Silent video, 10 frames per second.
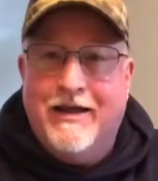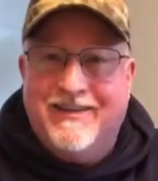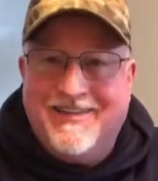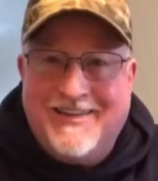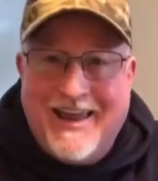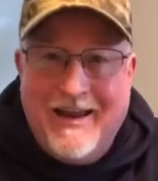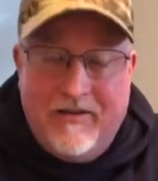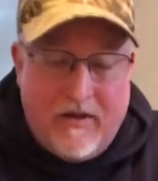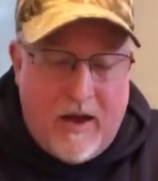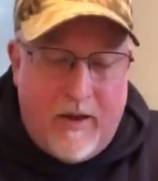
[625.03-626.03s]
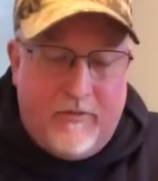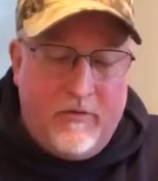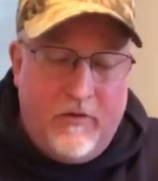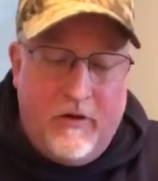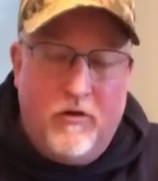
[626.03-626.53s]
it stays up
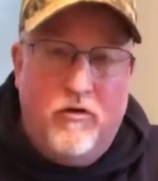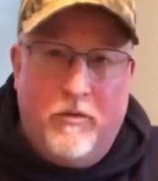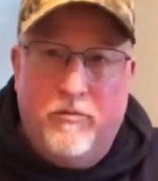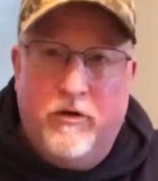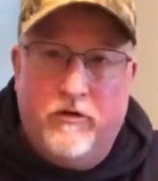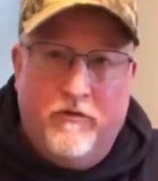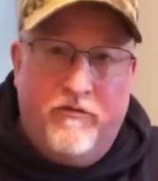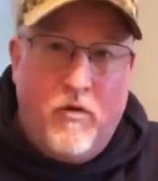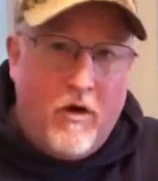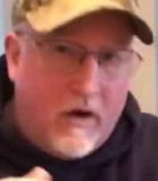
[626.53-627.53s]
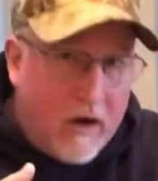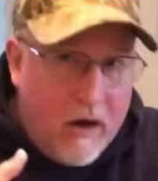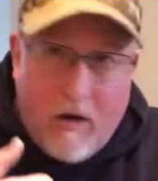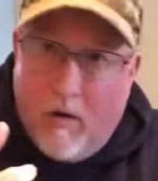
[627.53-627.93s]
so that you can put your fork